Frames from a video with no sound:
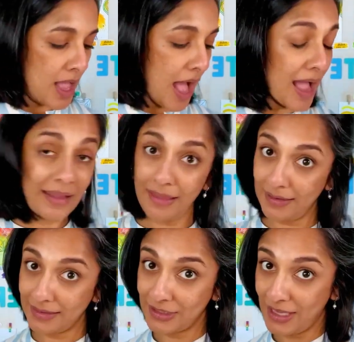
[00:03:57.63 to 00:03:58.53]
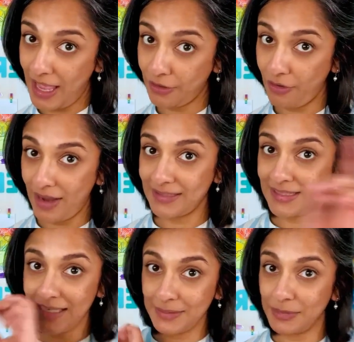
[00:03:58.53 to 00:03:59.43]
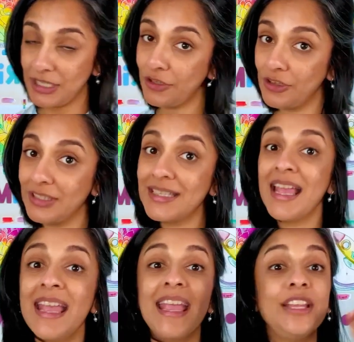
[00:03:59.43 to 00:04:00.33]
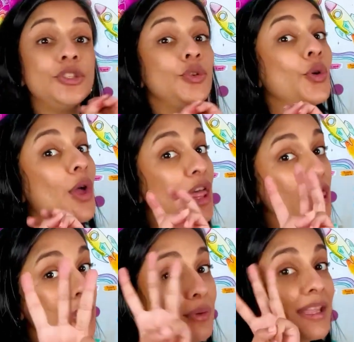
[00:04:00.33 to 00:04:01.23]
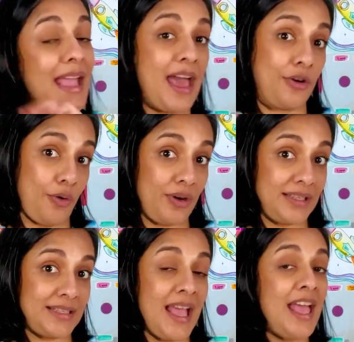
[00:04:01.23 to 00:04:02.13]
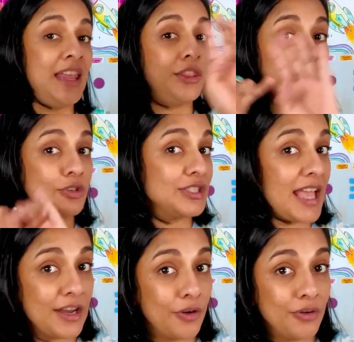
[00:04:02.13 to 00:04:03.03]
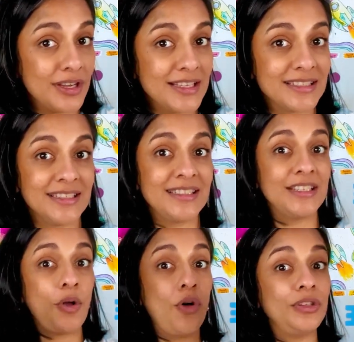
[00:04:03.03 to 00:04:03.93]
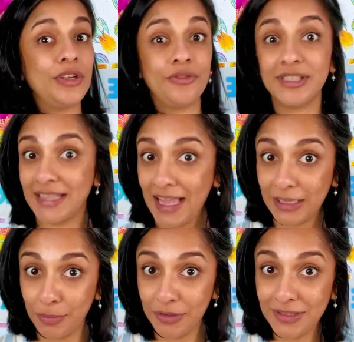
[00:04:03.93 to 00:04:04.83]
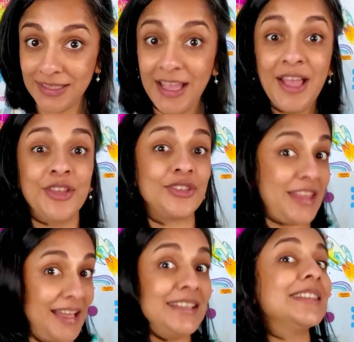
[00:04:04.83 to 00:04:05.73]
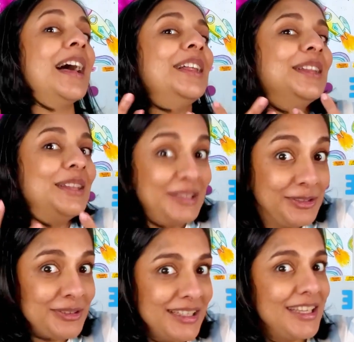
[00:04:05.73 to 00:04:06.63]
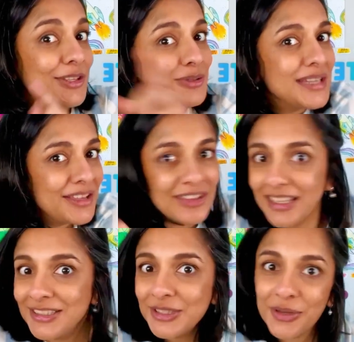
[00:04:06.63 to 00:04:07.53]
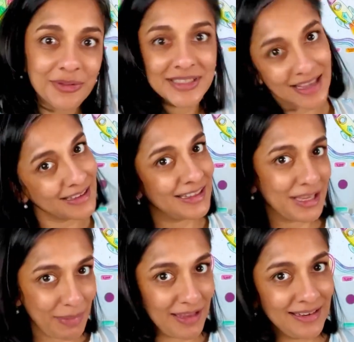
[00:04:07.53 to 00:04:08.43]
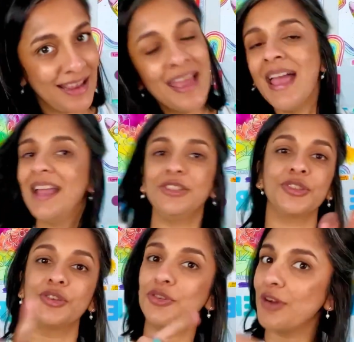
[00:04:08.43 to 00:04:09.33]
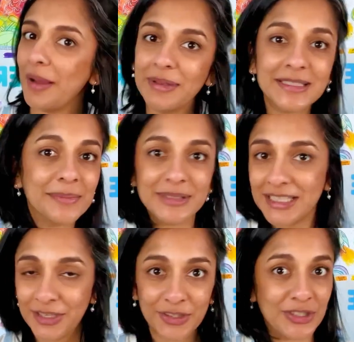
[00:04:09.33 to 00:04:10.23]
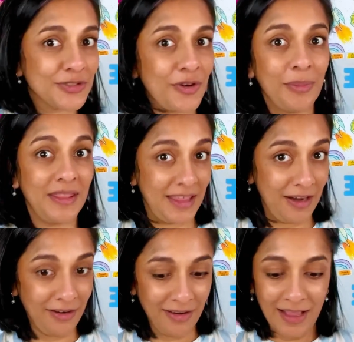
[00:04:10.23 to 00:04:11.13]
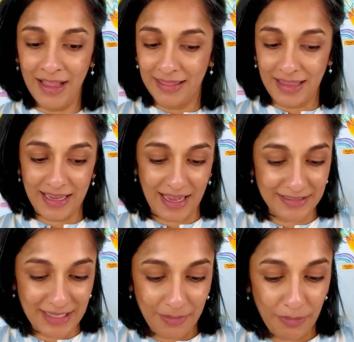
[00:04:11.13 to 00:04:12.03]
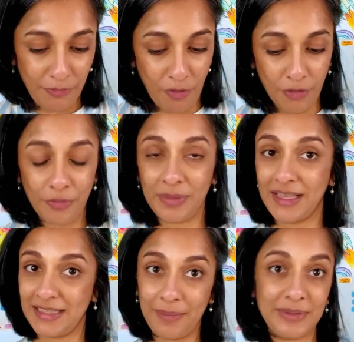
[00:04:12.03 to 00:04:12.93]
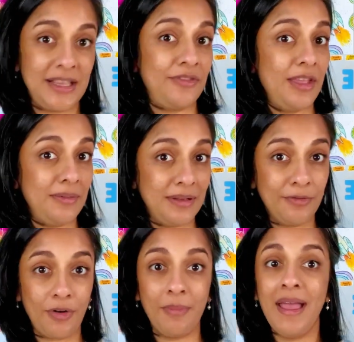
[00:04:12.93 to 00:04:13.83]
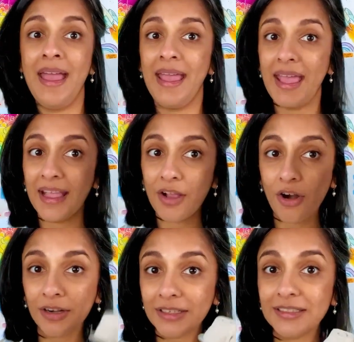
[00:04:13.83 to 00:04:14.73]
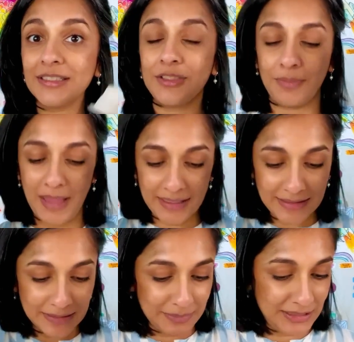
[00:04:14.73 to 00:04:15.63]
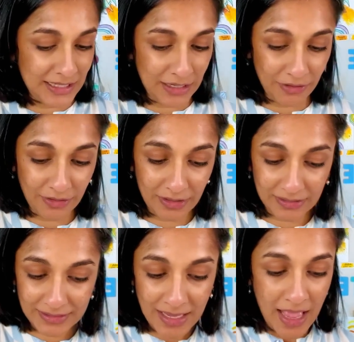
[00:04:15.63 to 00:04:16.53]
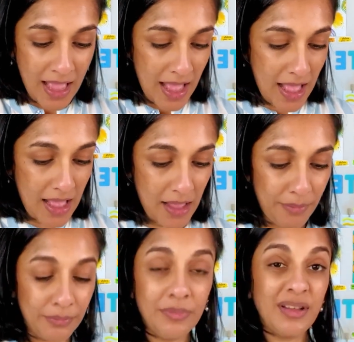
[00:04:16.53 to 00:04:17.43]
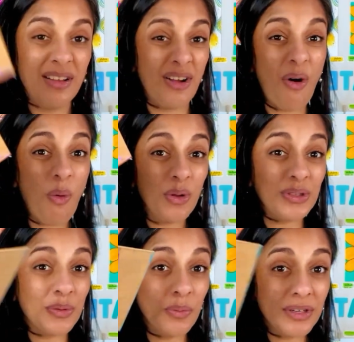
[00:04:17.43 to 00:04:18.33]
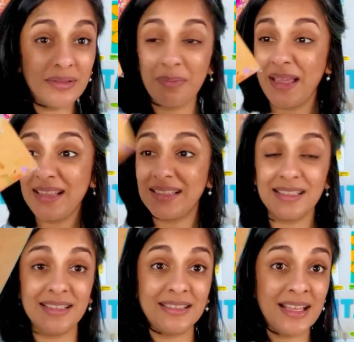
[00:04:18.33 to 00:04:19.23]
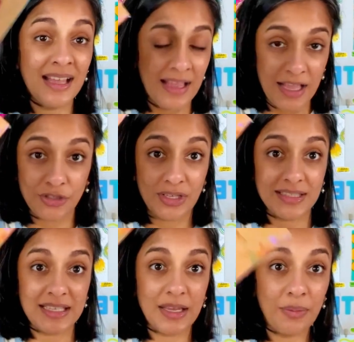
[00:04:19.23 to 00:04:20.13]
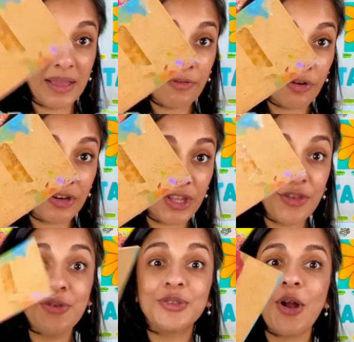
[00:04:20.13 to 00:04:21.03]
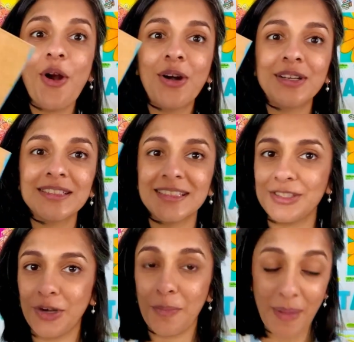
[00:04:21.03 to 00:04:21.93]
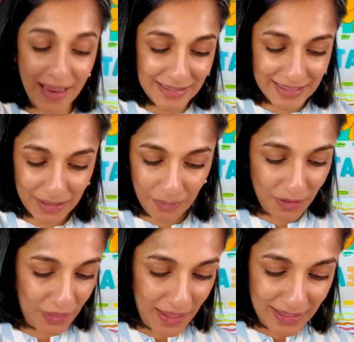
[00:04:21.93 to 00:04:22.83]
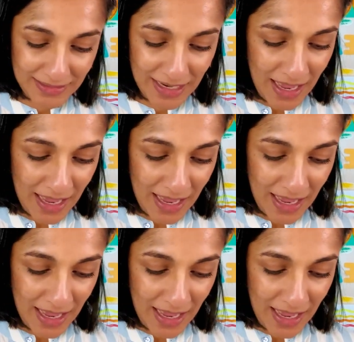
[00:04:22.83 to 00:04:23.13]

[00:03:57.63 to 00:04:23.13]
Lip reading: I like to categorize these materials into 3 categories. The first category is called recyclables. So that is literally you diving into your recycling bin and just grabbing some materials from in there. Like I said before, from the examples I've given, from egg cartons to plastic materials, old wooden pieces. As you can see, we have already used ours and started painting with it.